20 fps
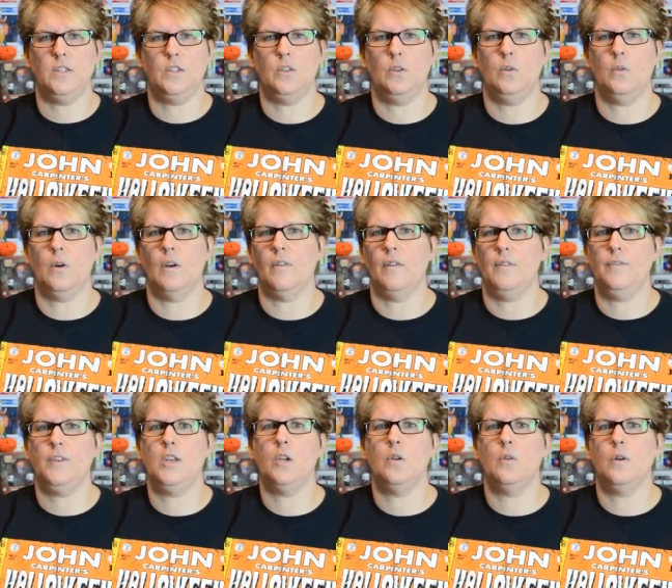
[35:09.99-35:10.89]
do a
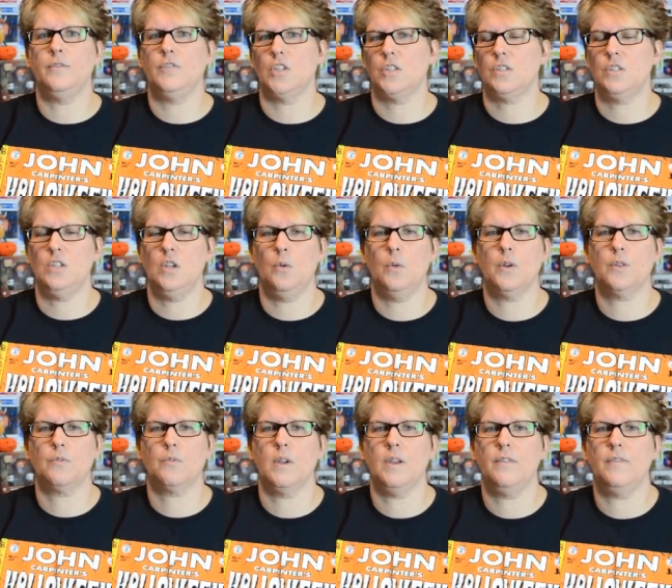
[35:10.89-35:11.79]
review of just 2 or
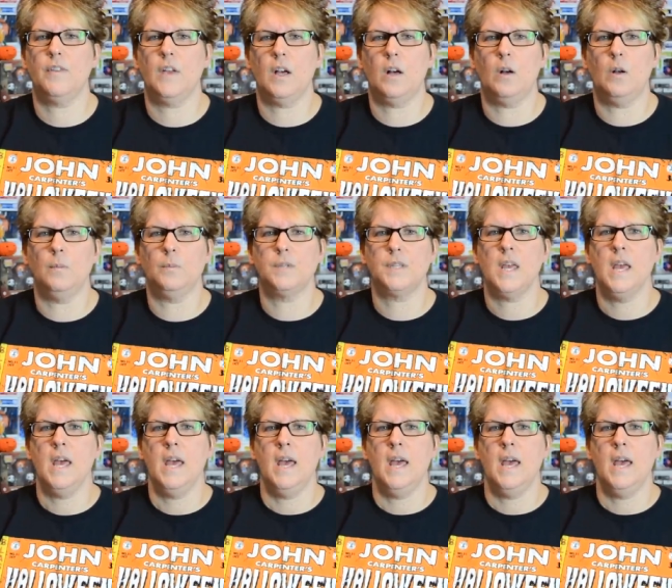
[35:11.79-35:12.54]
3 films